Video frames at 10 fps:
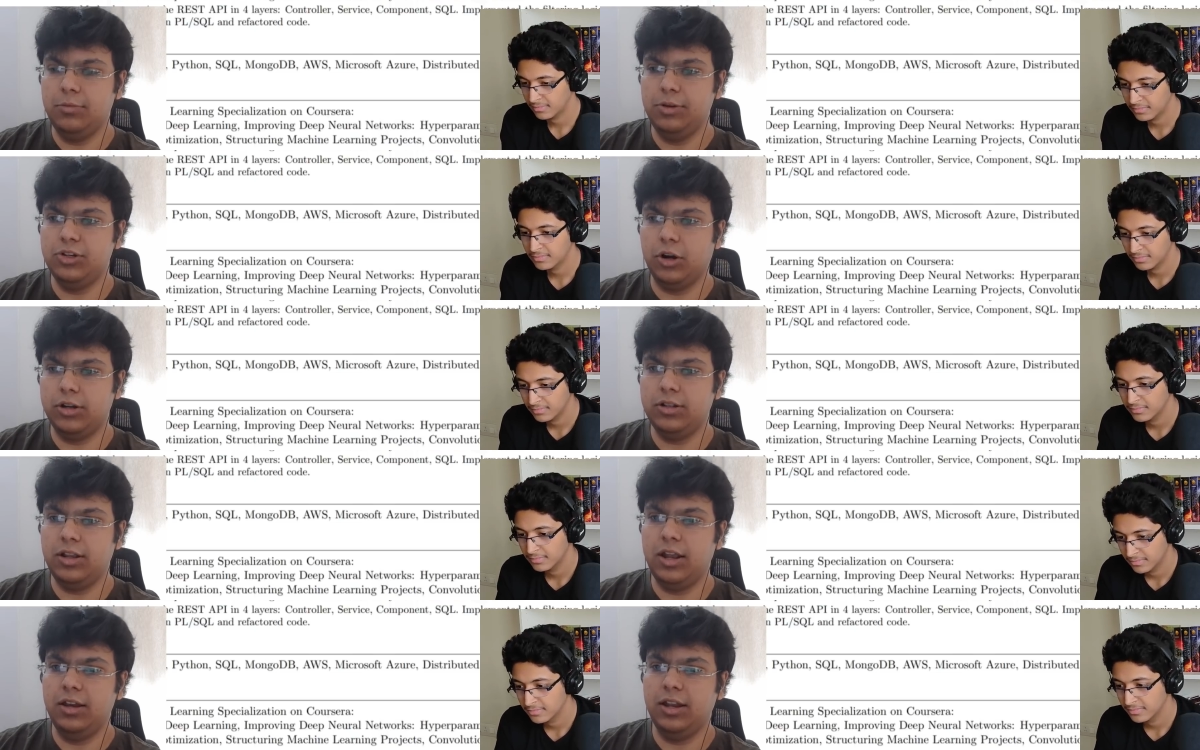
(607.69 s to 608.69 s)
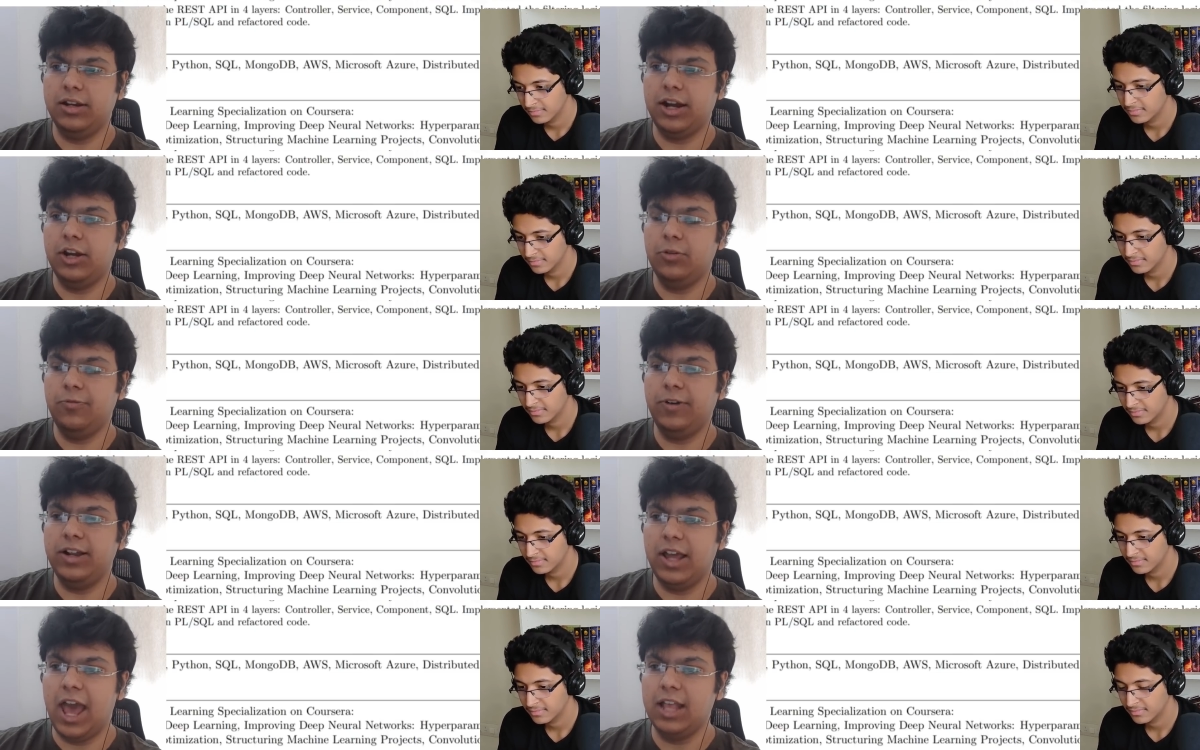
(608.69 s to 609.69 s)
Speaker 1: be shorter and like try to
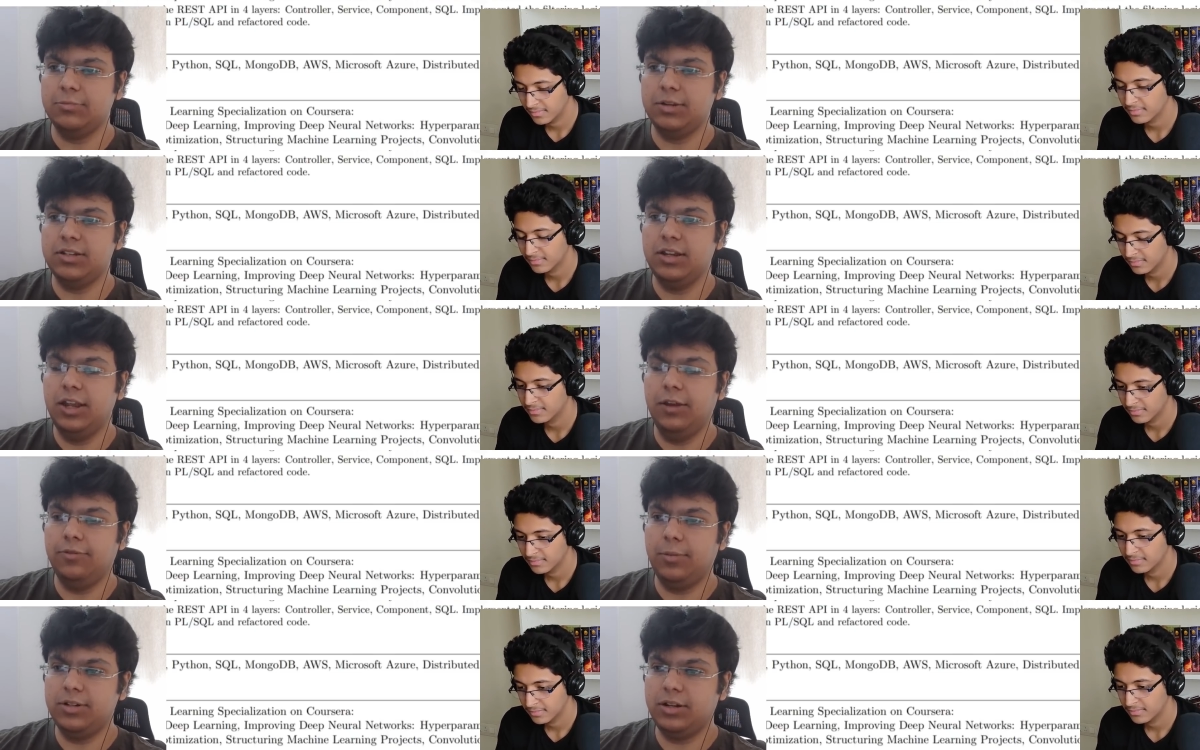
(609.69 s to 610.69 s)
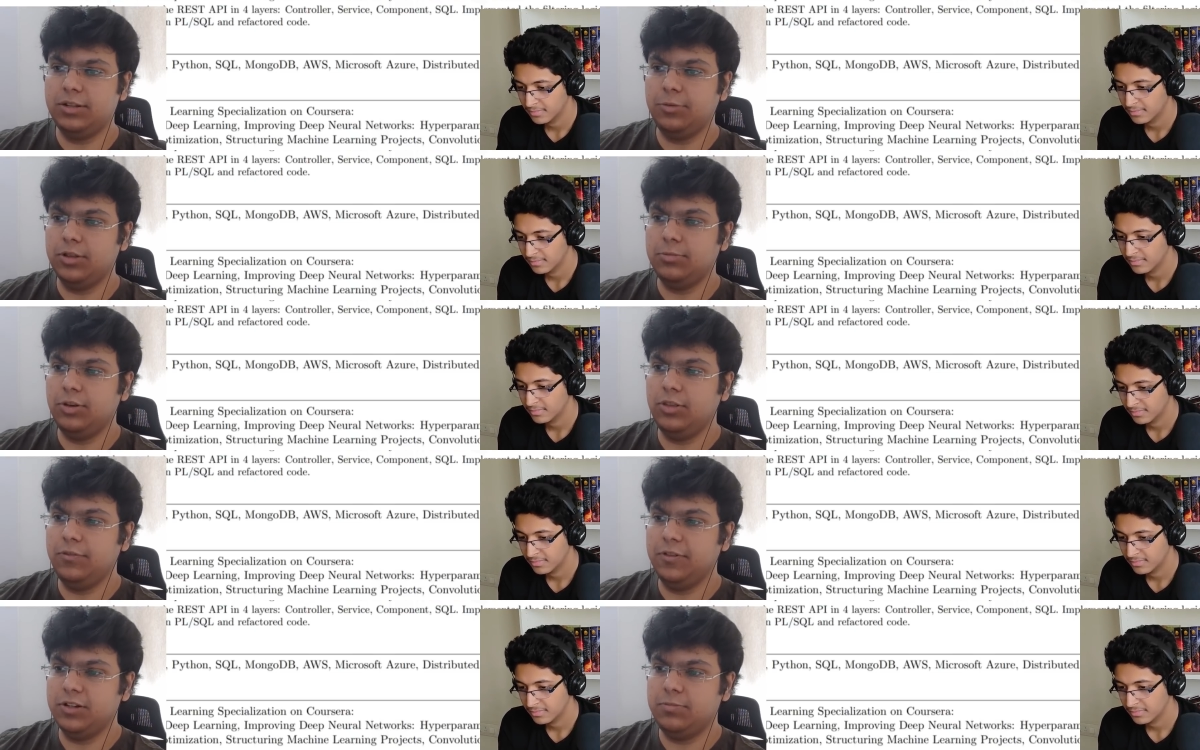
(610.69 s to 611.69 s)
fit as much information as possible on the
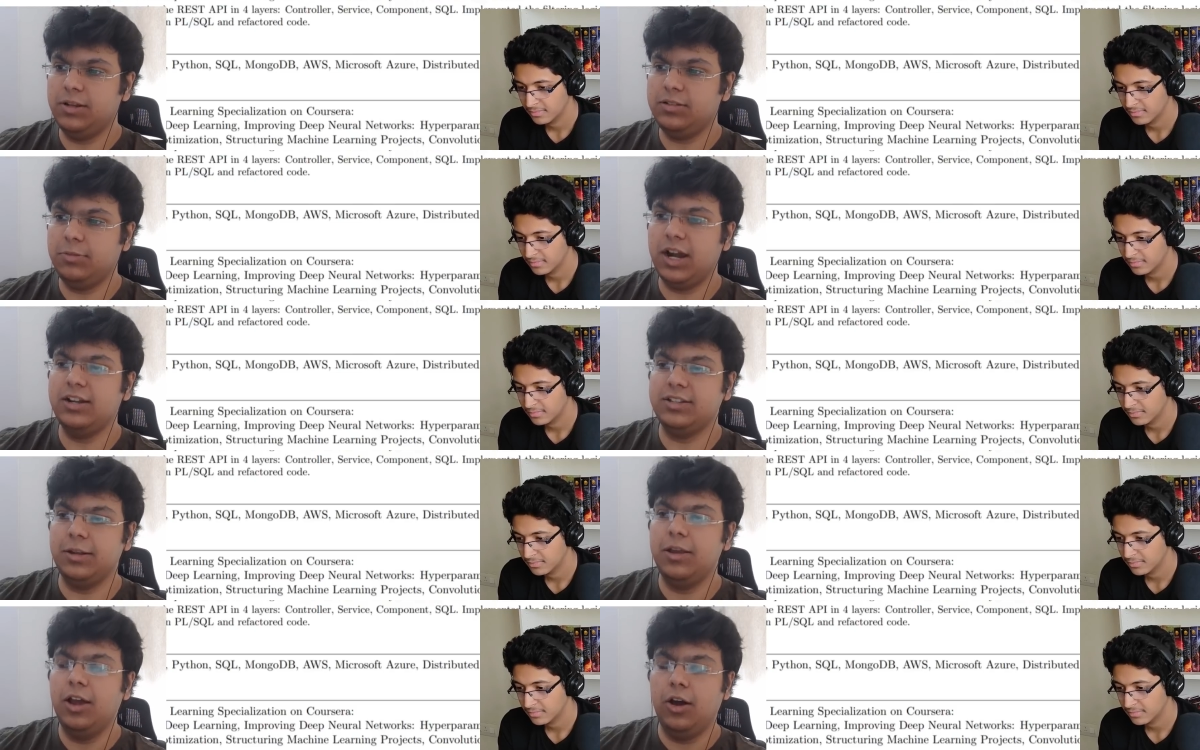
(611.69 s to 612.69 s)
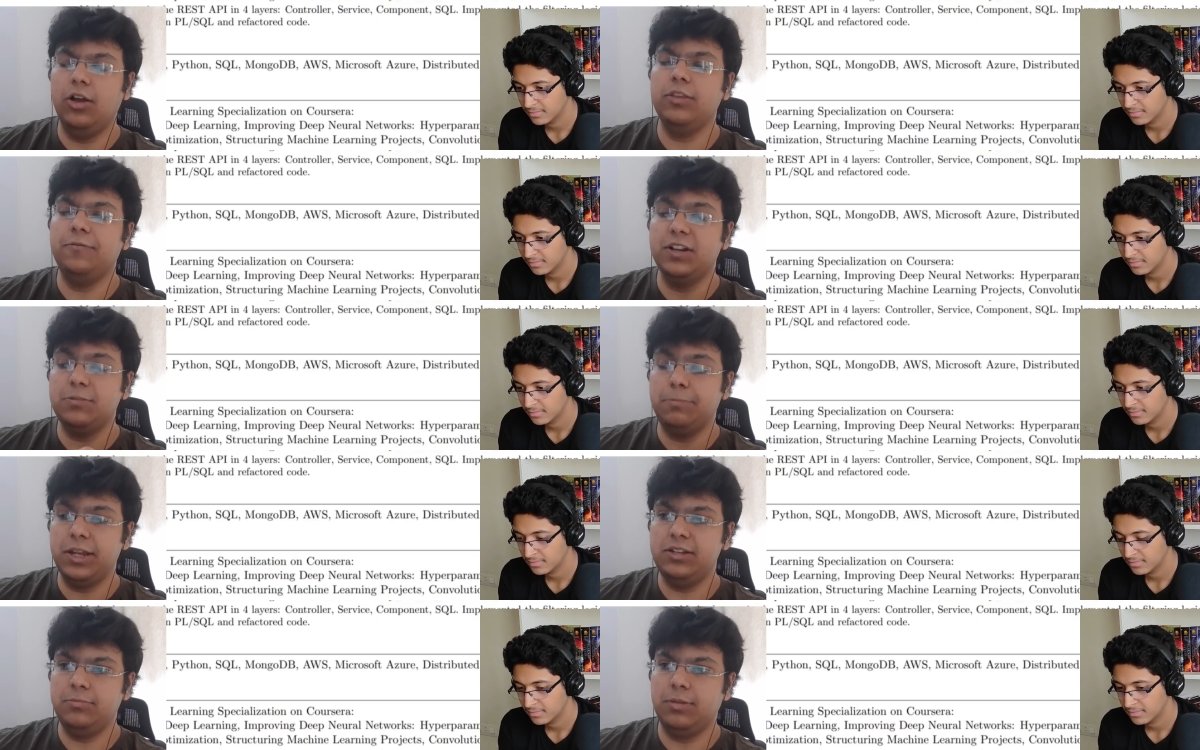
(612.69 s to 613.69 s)
first place but at the same on the first
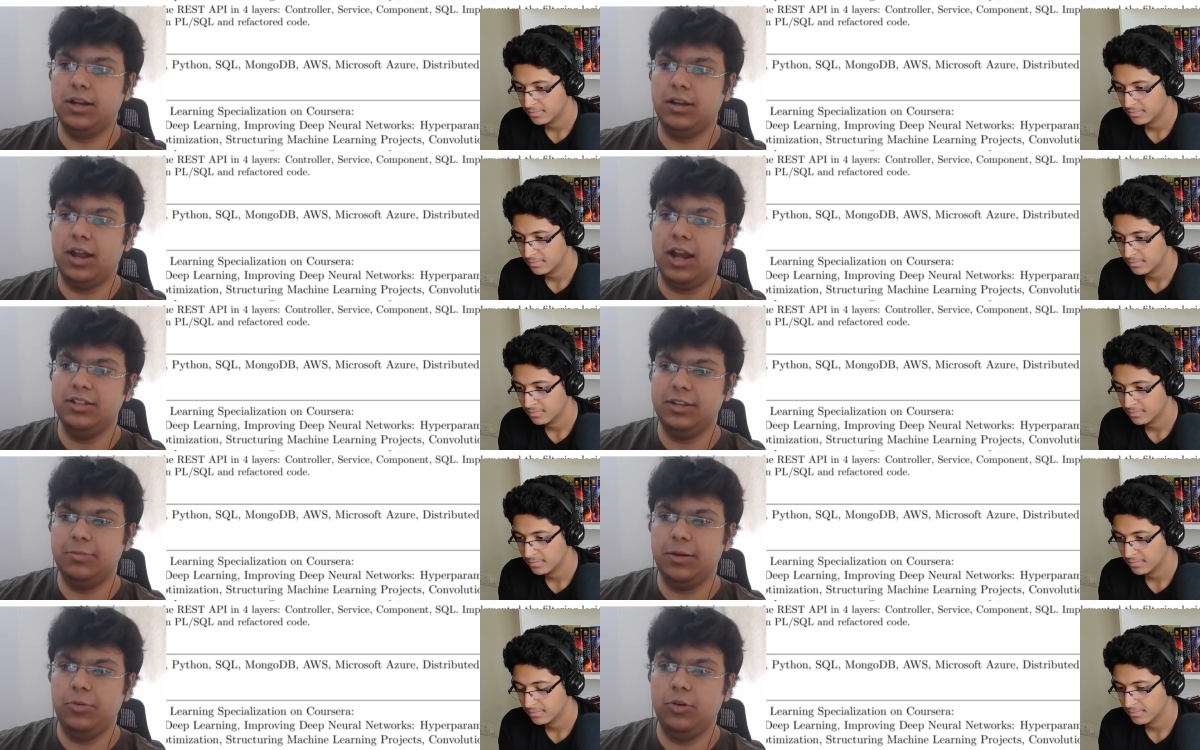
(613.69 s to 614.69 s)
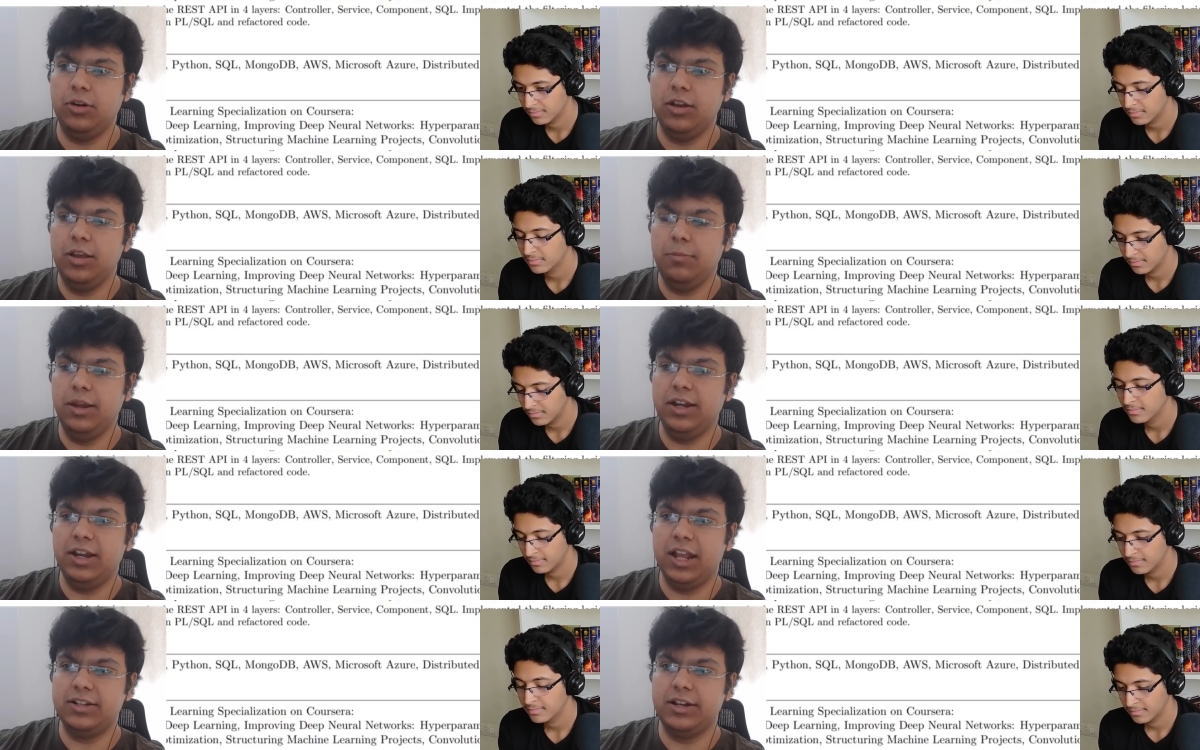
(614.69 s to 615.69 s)
page but at the same time don't make
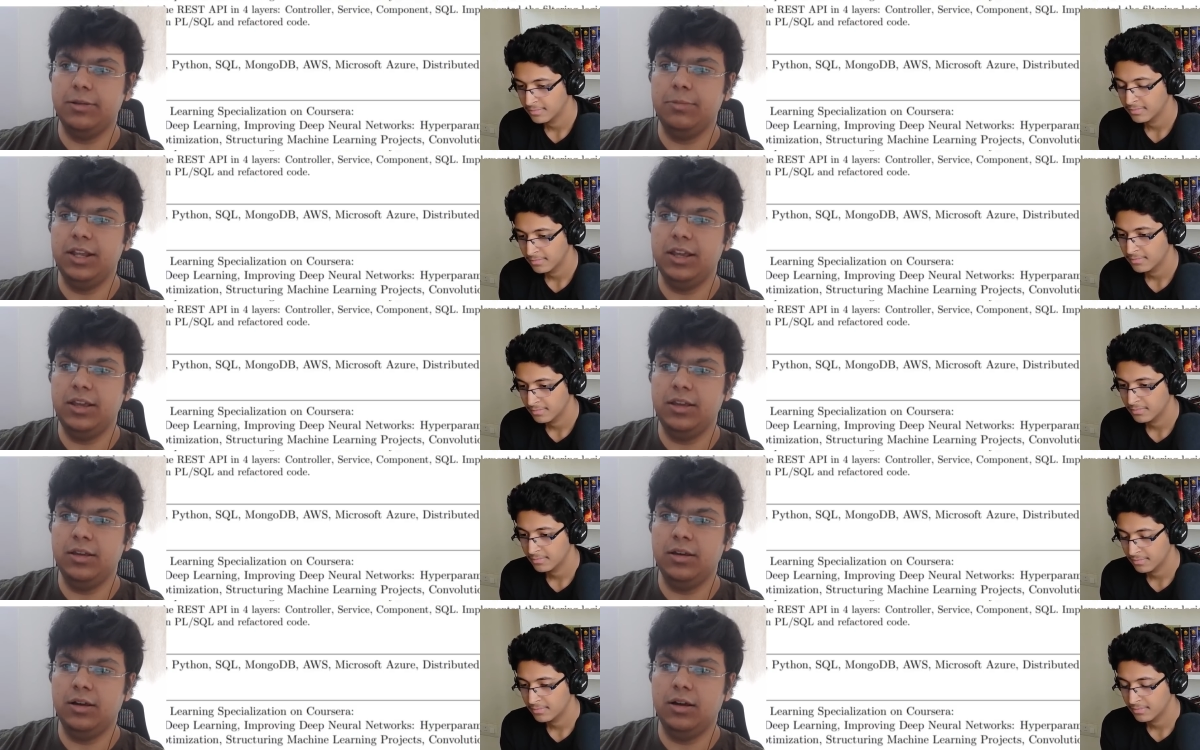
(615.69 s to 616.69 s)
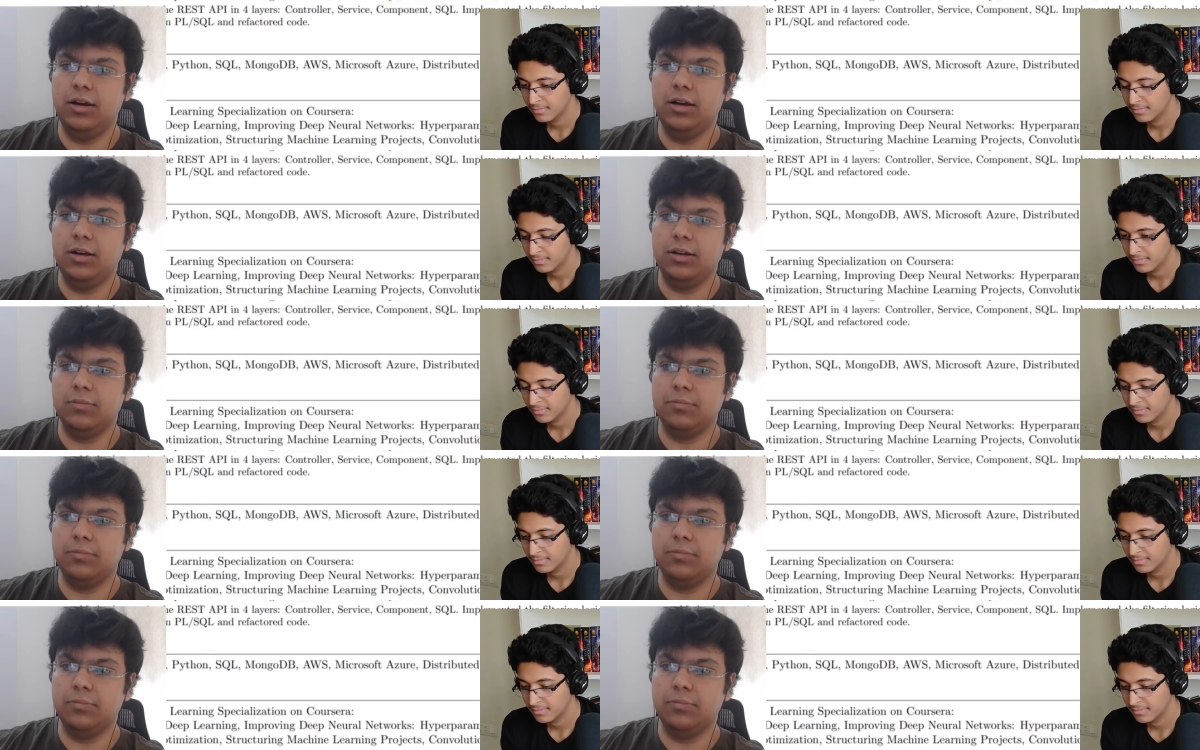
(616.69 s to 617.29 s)
it extremely uh,